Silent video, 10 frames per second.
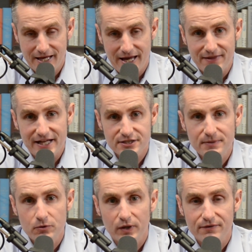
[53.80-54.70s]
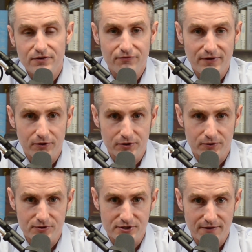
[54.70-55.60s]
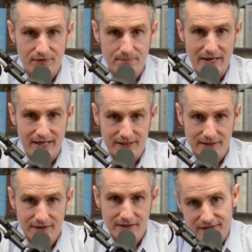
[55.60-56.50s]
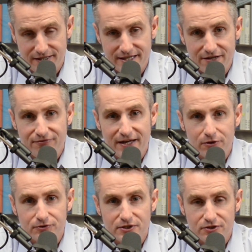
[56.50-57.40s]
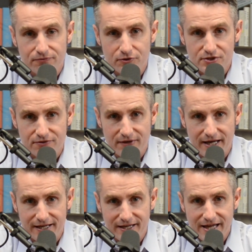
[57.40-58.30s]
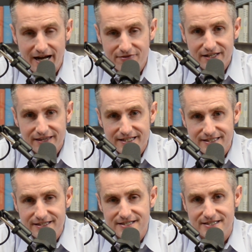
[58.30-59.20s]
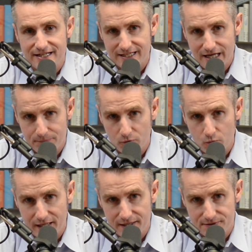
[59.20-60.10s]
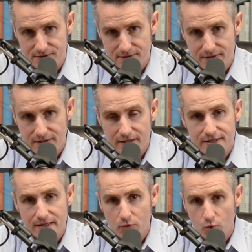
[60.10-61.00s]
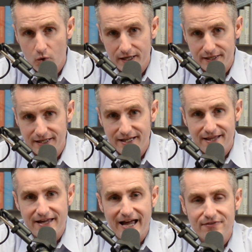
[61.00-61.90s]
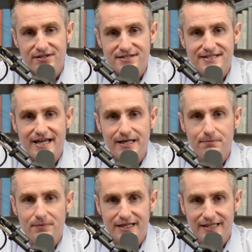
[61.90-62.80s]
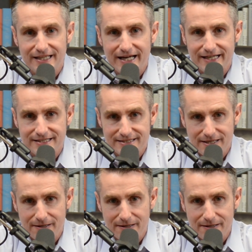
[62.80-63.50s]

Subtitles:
And that's been one of the failures of the bank. They failed to diversify. I think they did this in a couple ways. Number one, they had the same client